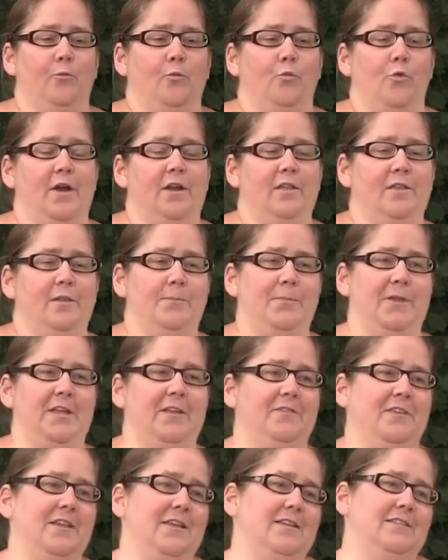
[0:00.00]
One of the
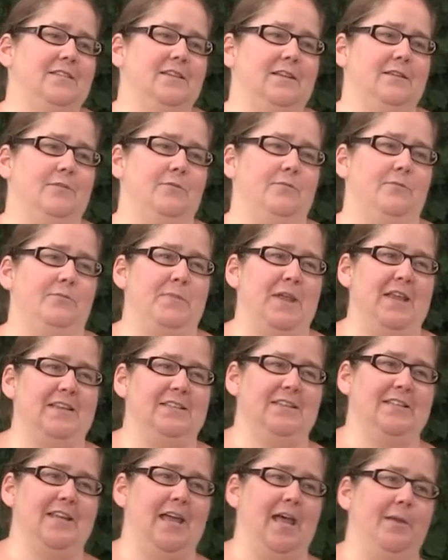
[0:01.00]
big things that
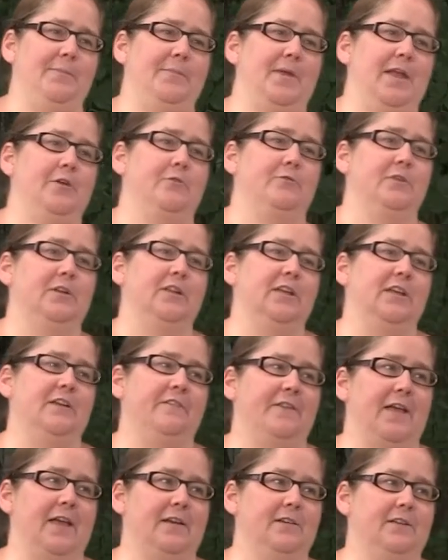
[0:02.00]
makes a time bank really
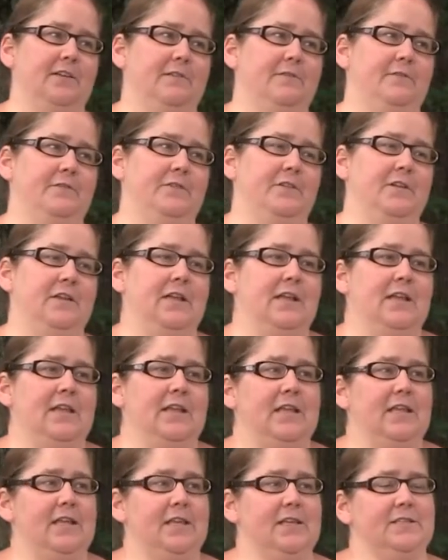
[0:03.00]
effective
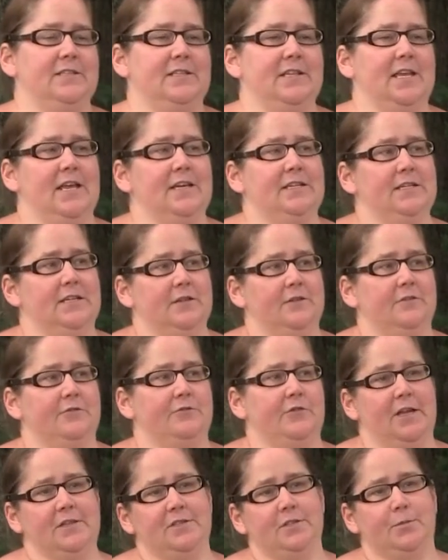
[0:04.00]
is the idea
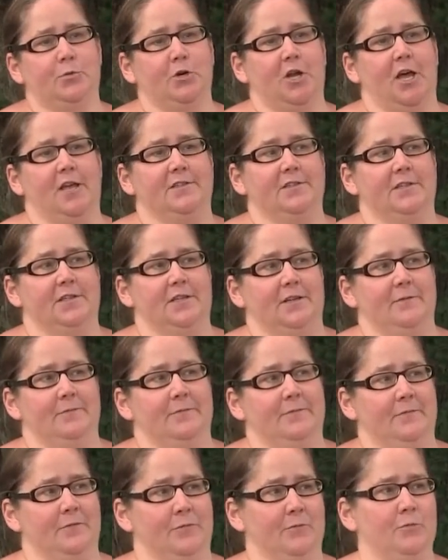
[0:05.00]
of reciprocity,
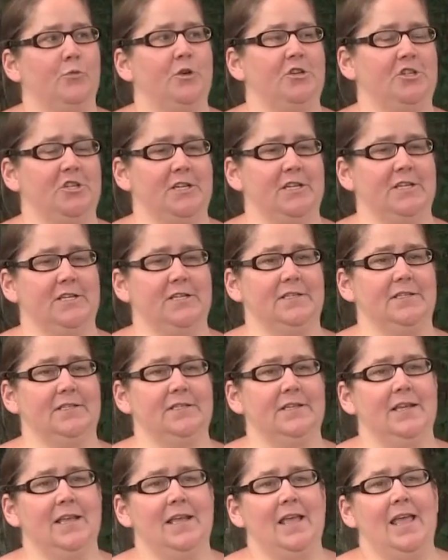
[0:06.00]
which
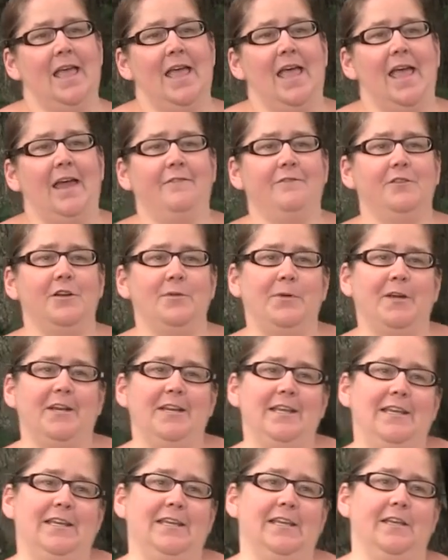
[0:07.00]
is
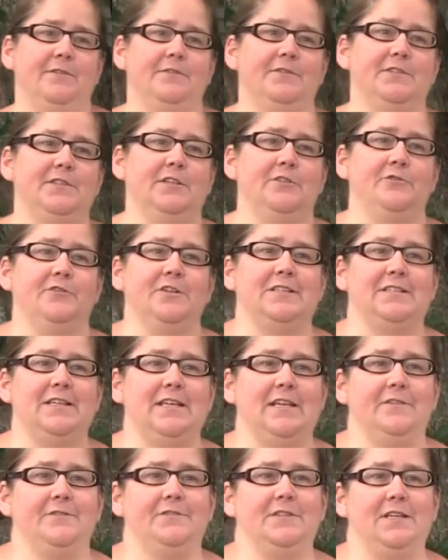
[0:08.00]
everybody gives and
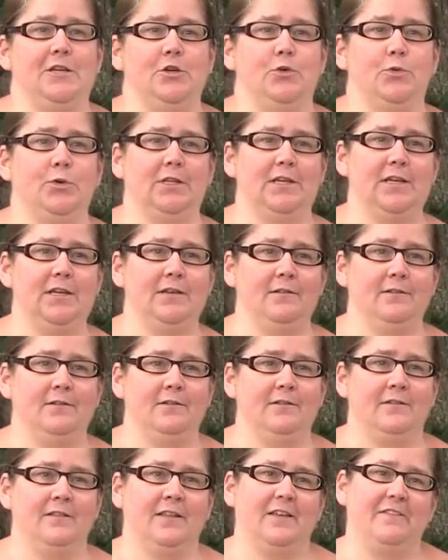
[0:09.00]
receives equally,
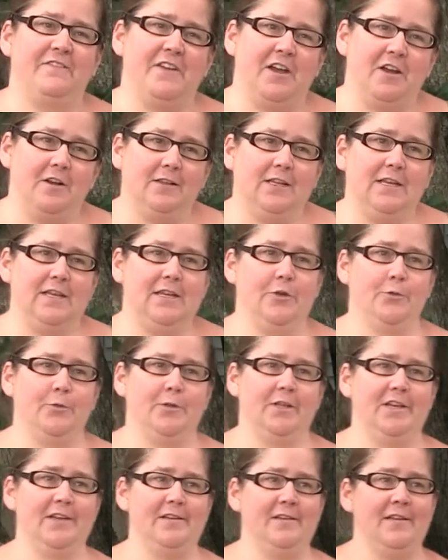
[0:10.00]
fairly
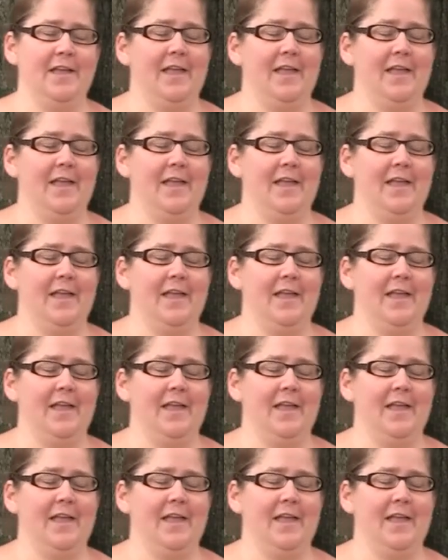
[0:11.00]
equally.